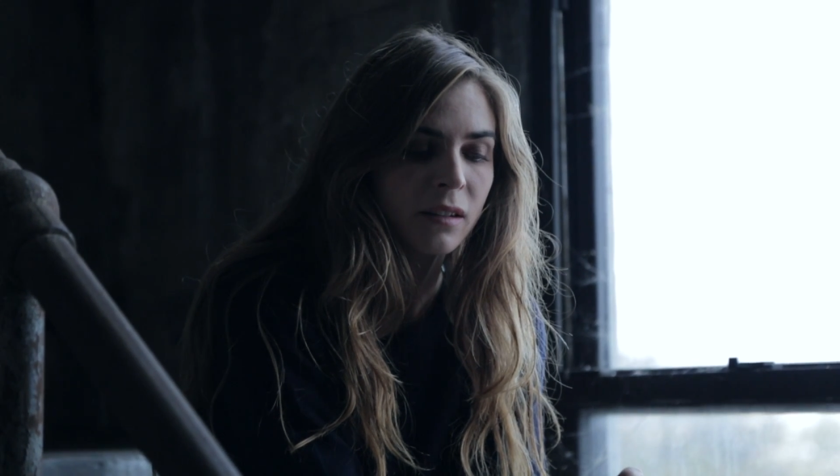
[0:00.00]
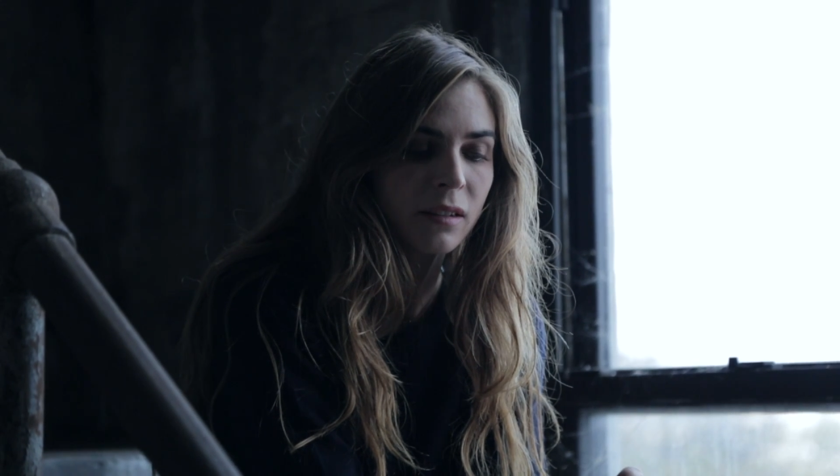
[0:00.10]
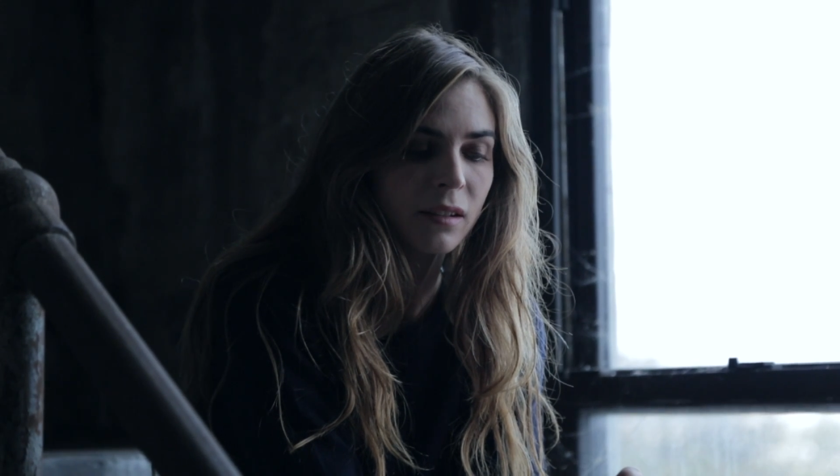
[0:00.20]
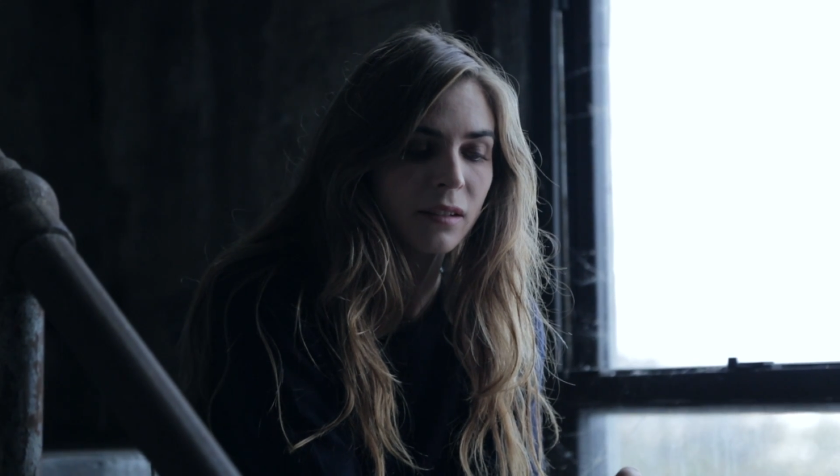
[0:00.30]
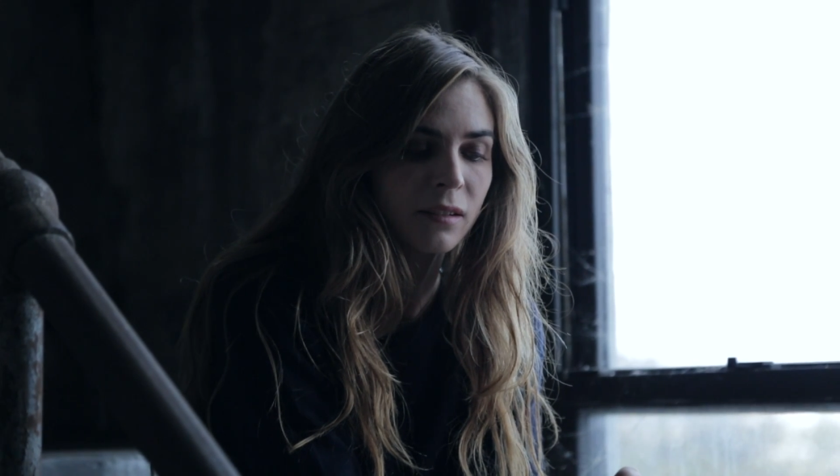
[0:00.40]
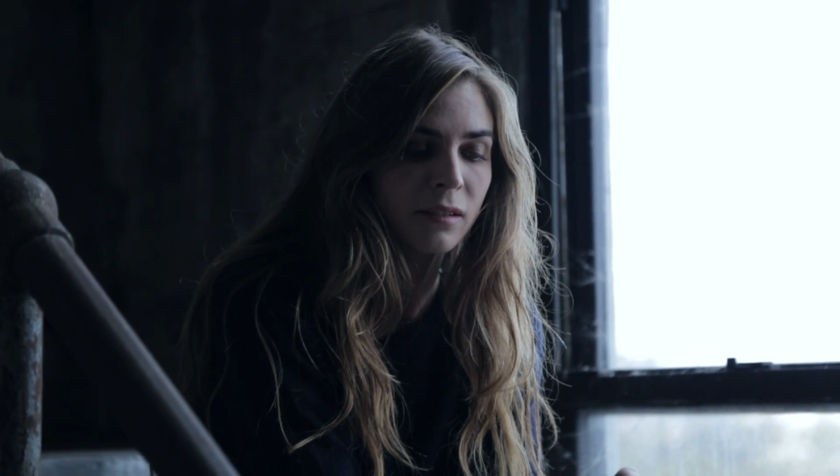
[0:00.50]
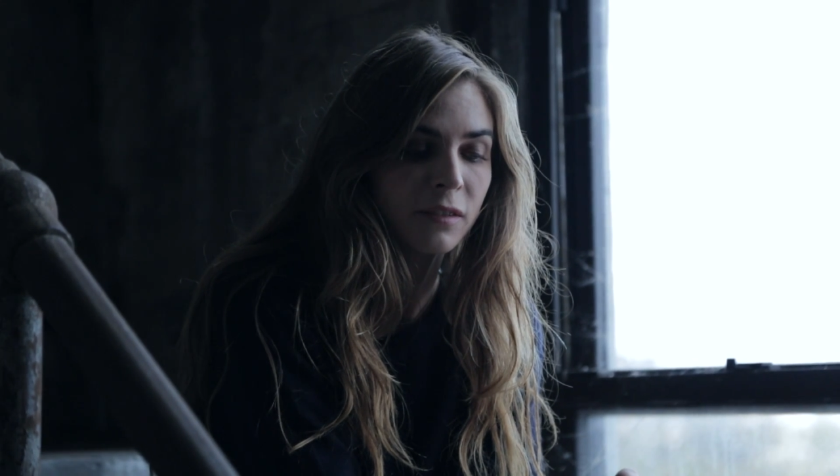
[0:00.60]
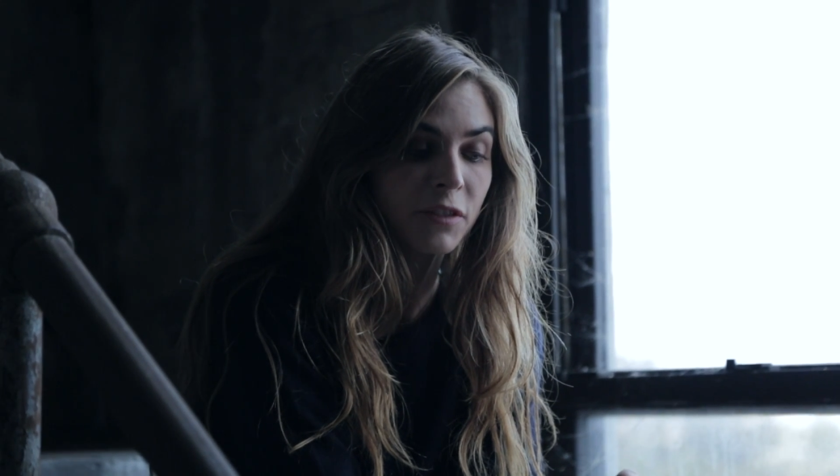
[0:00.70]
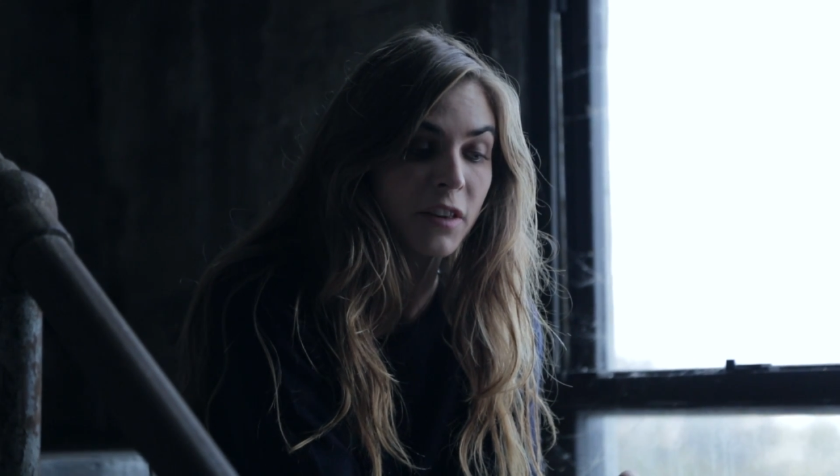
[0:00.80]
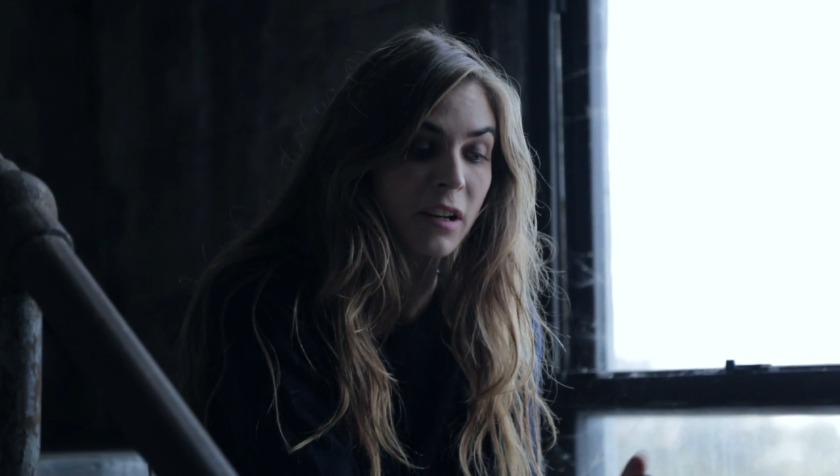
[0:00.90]

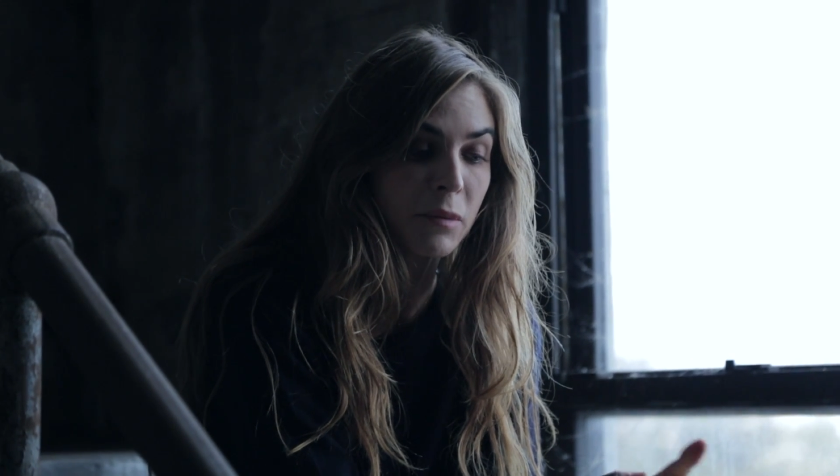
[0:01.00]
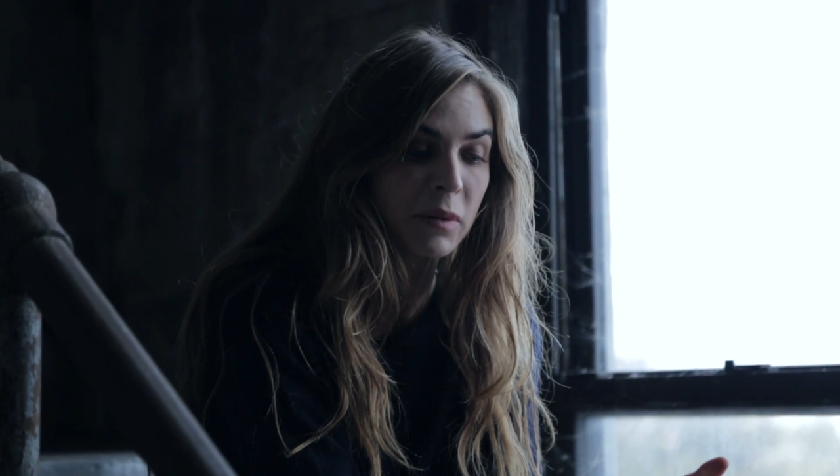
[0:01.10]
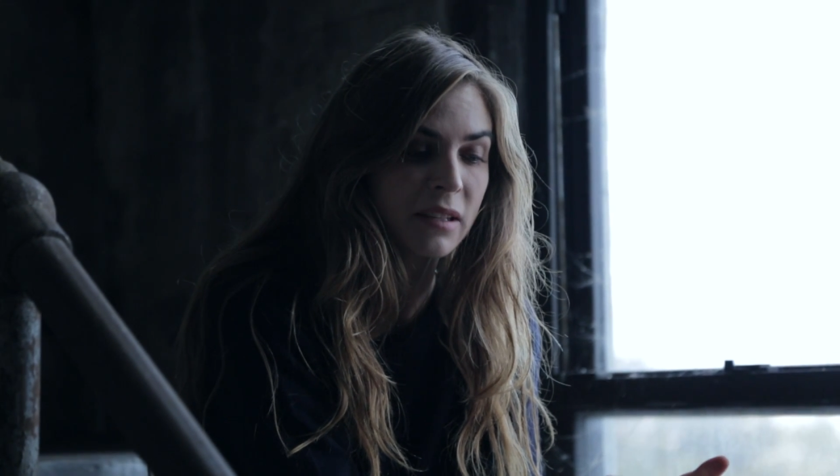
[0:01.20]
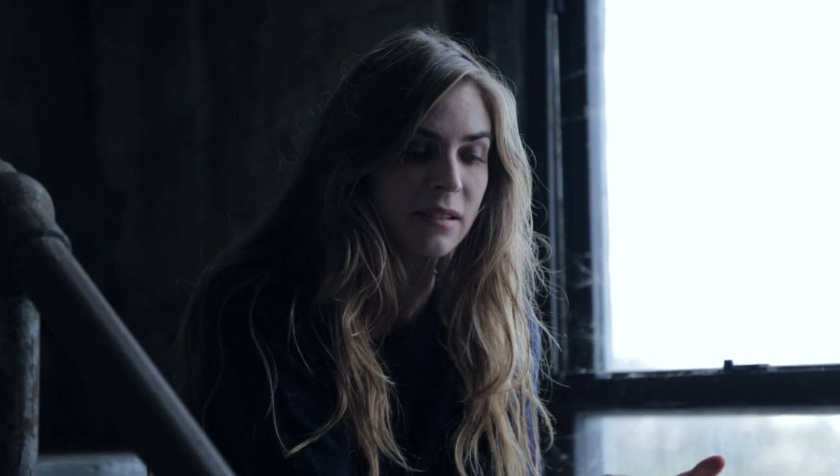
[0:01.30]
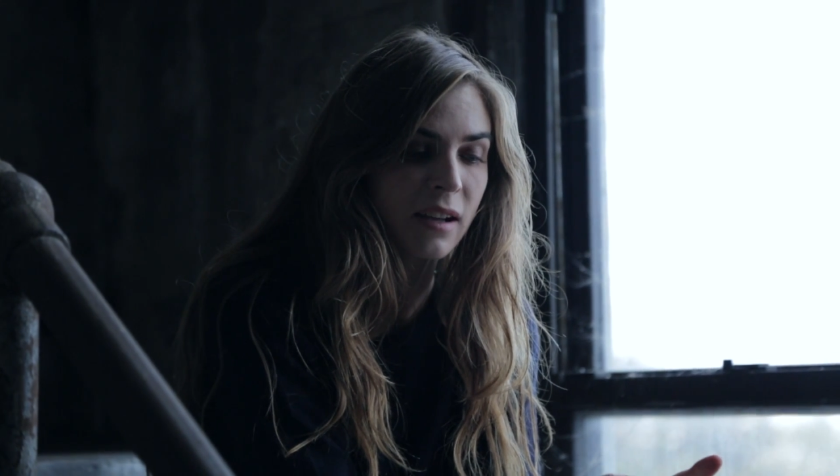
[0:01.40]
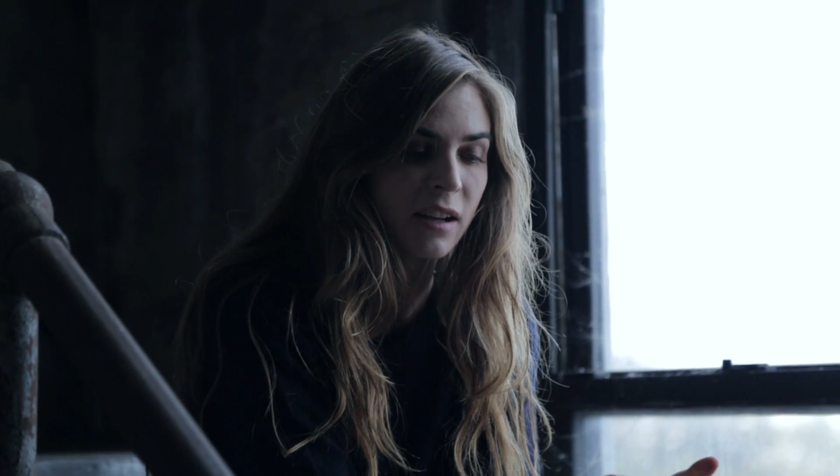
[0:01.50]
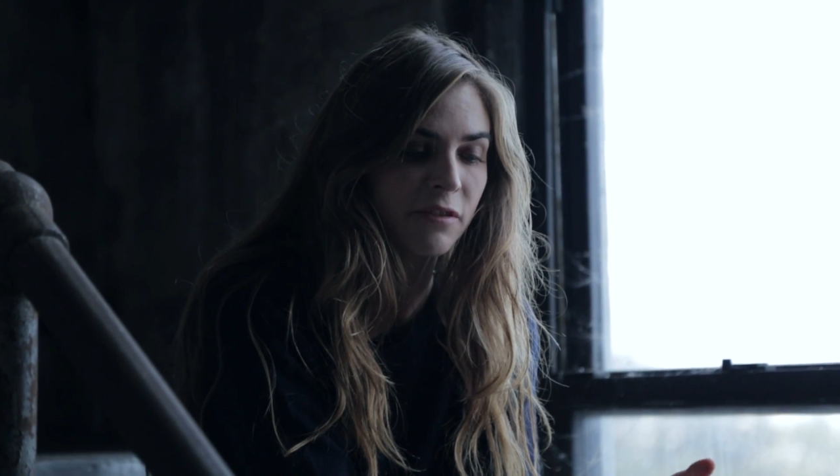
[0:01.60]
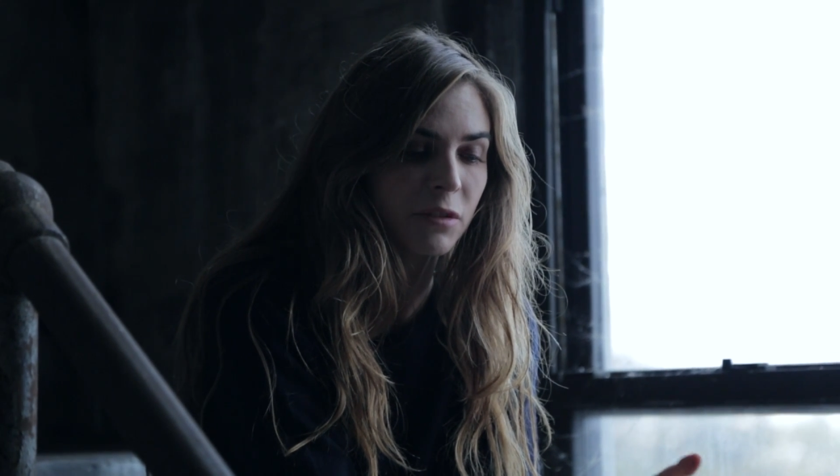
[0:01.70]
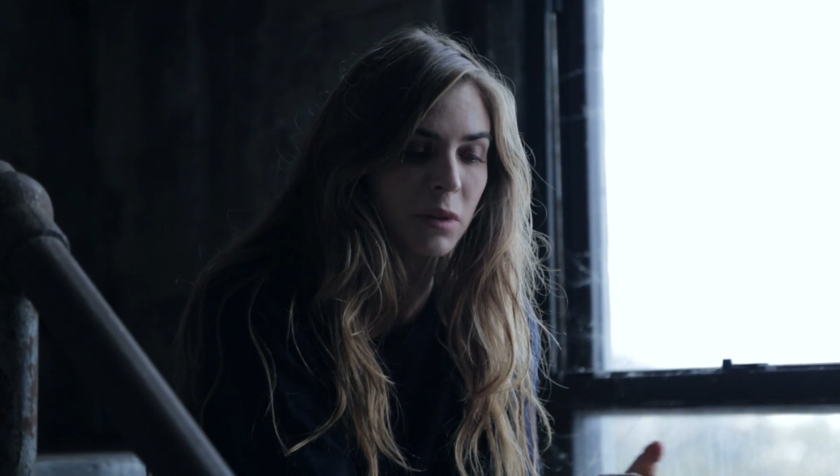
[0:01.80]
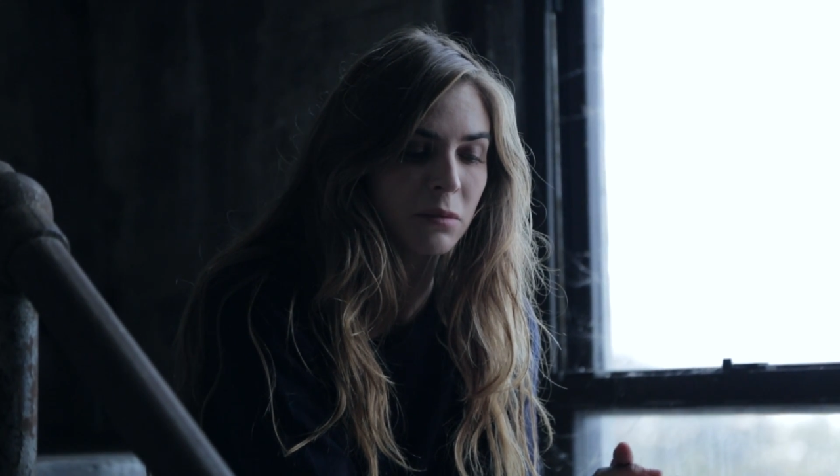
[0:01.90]
So for the La
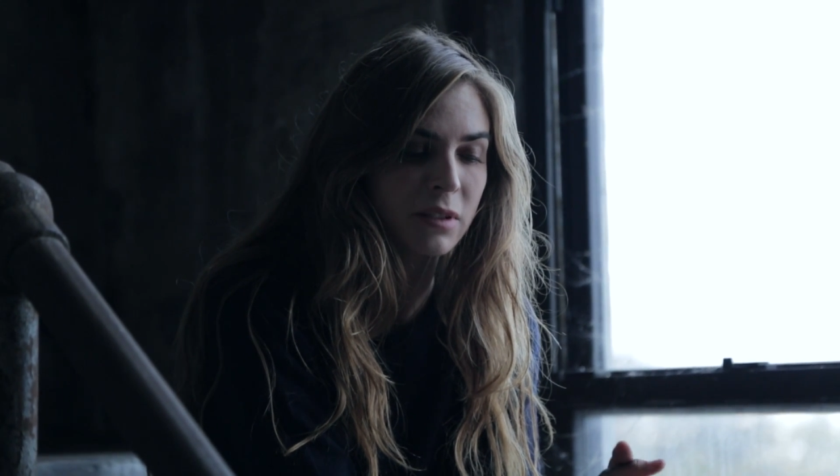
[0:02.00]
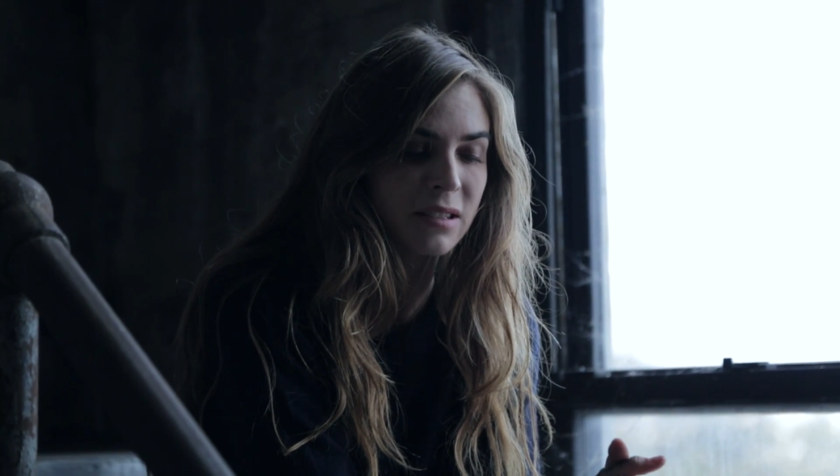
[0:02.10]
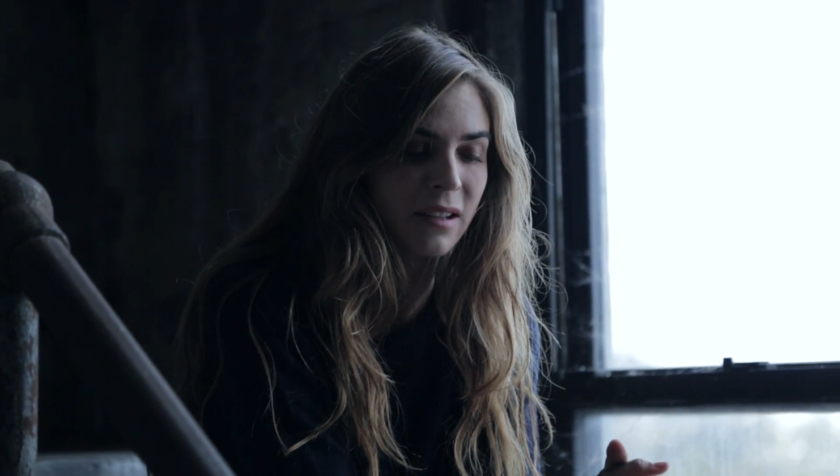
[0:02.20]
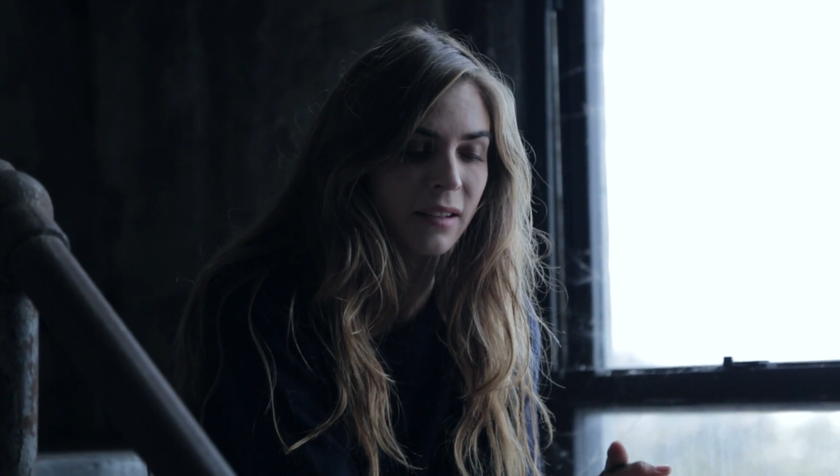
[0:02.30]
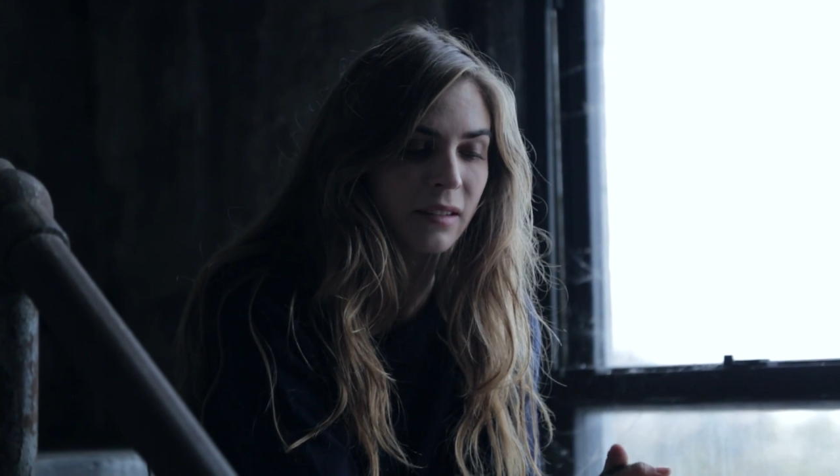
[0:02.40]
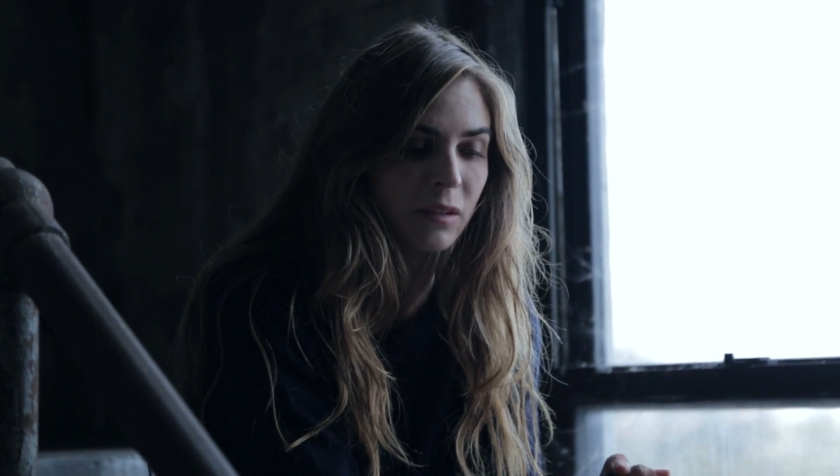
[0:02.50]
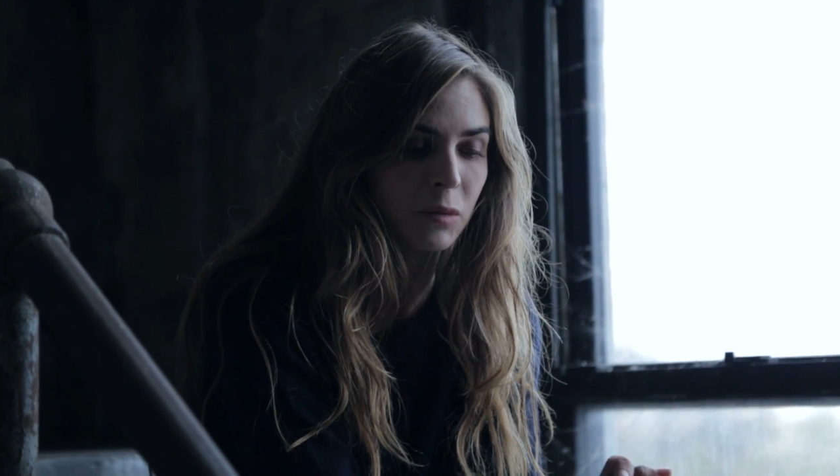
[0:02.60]
Pietà, for me it was nice